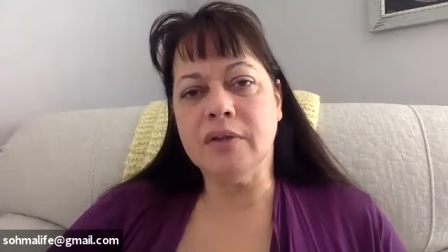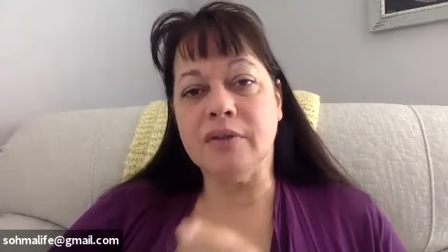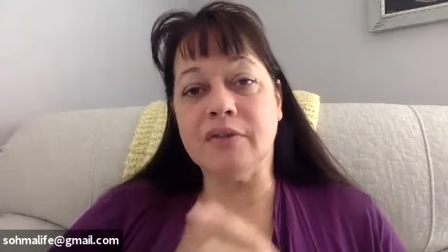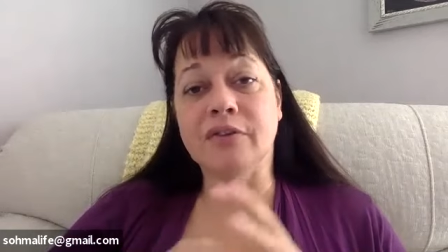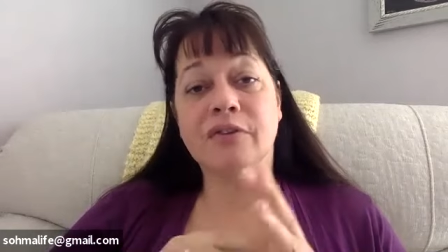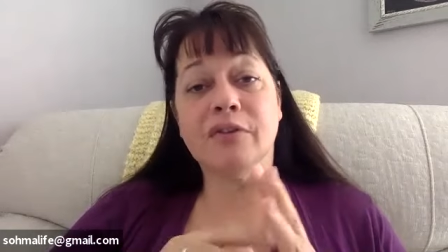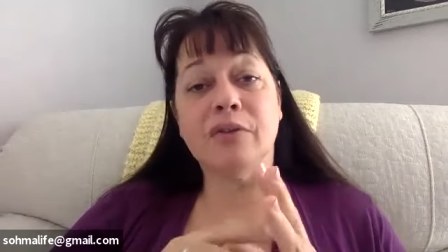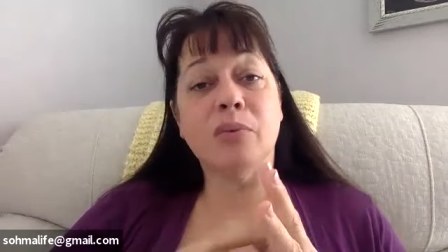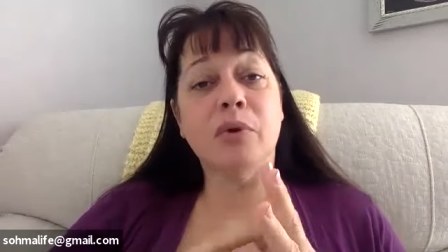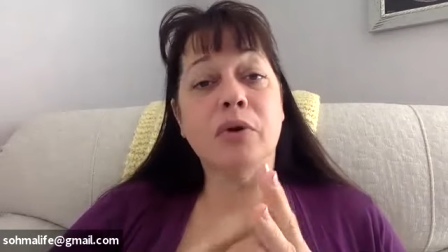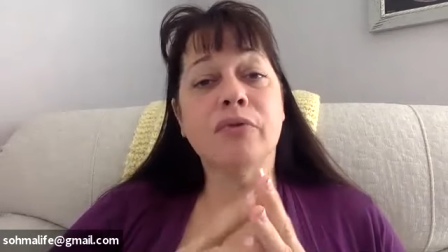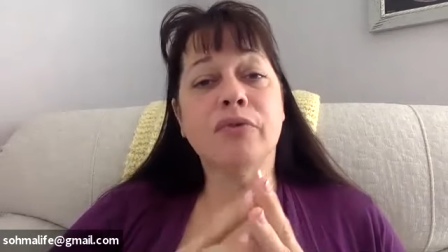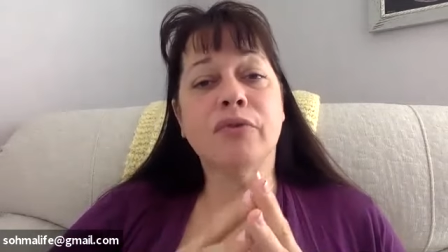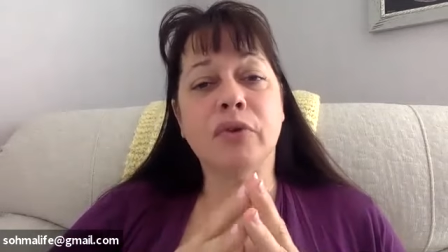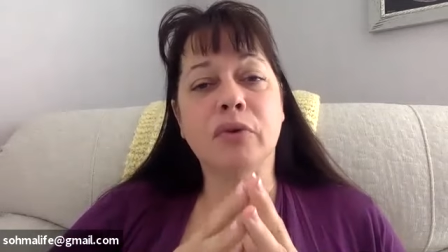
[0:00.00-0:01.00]
this is the
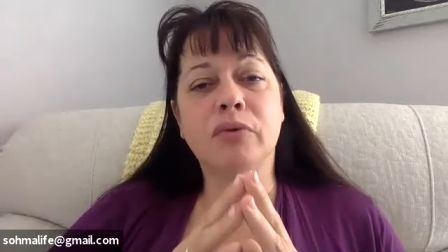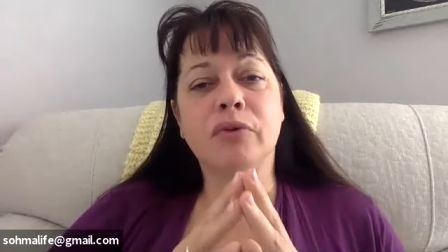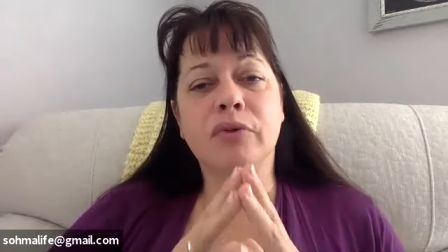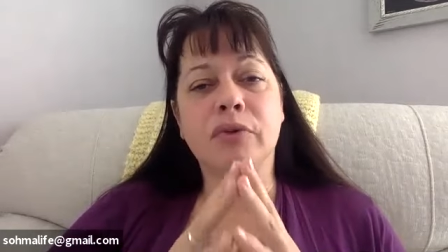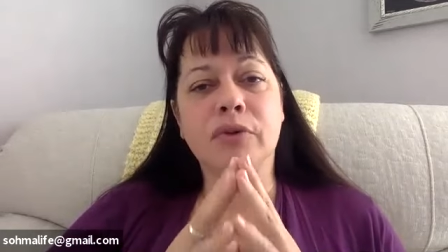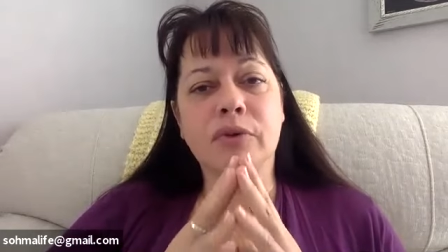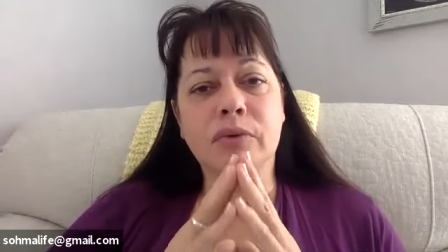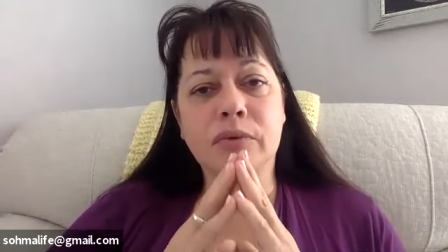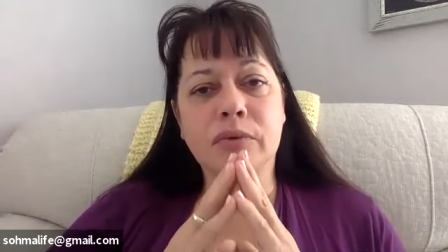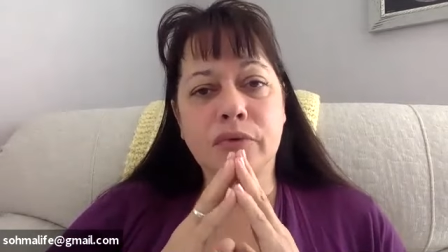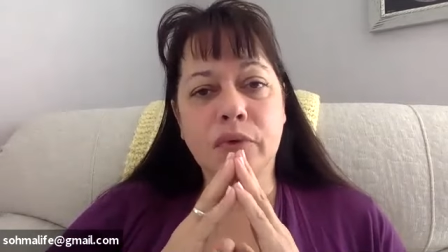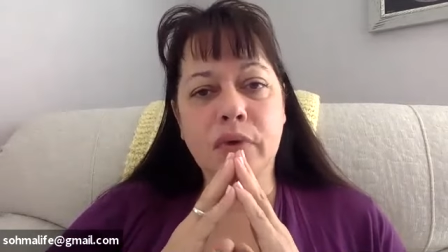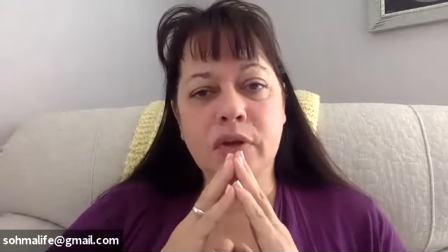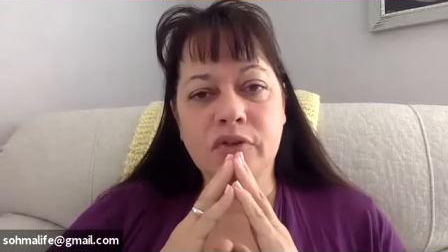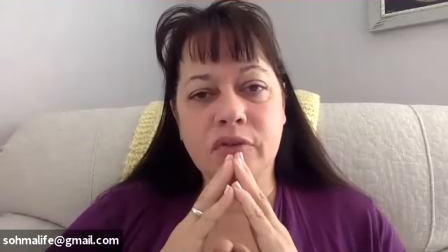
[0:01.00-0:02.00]
work for you to do,
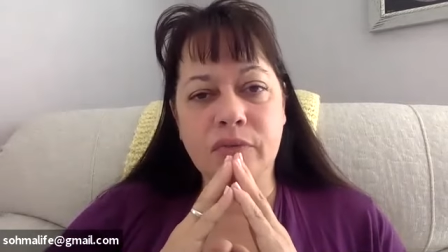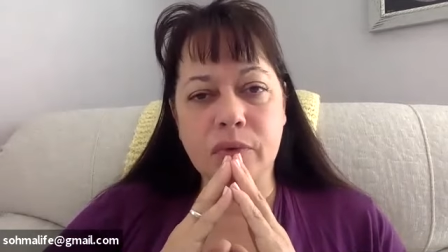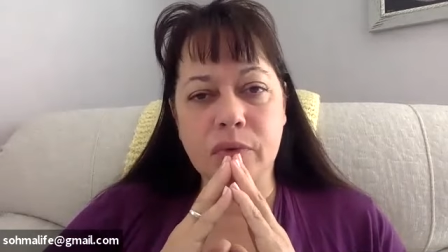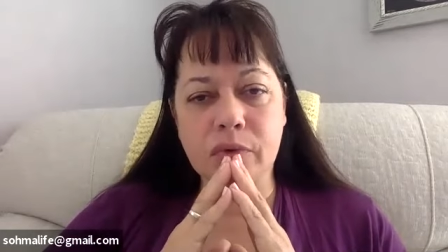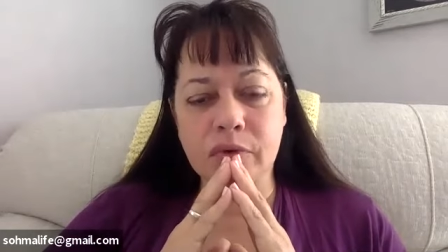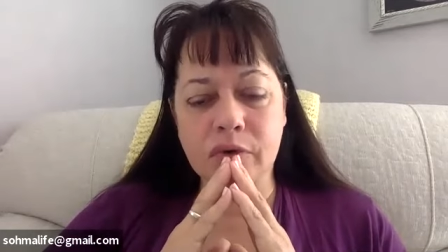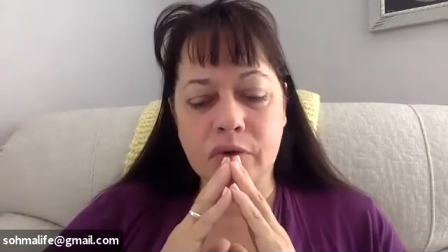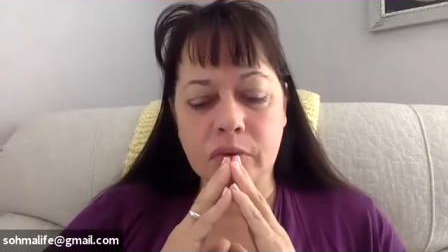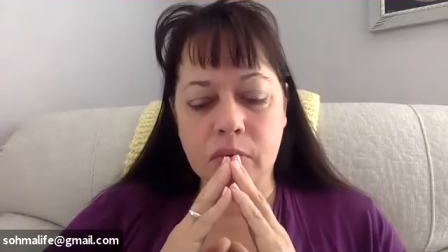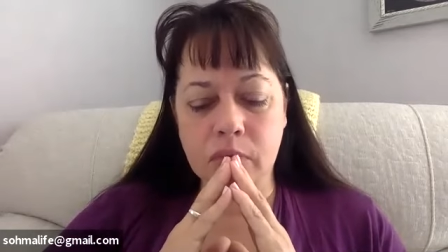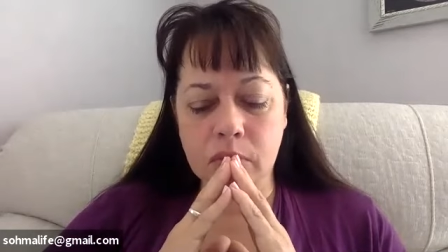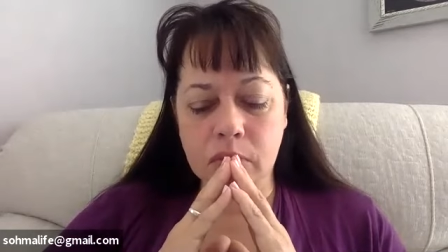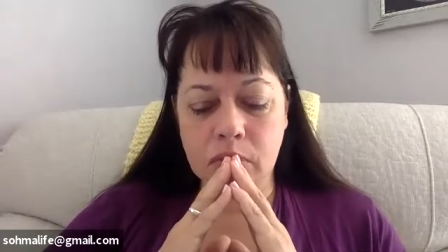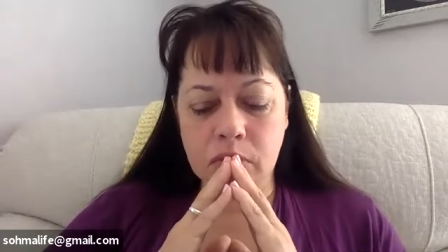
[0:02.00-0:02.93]
for each of you to do.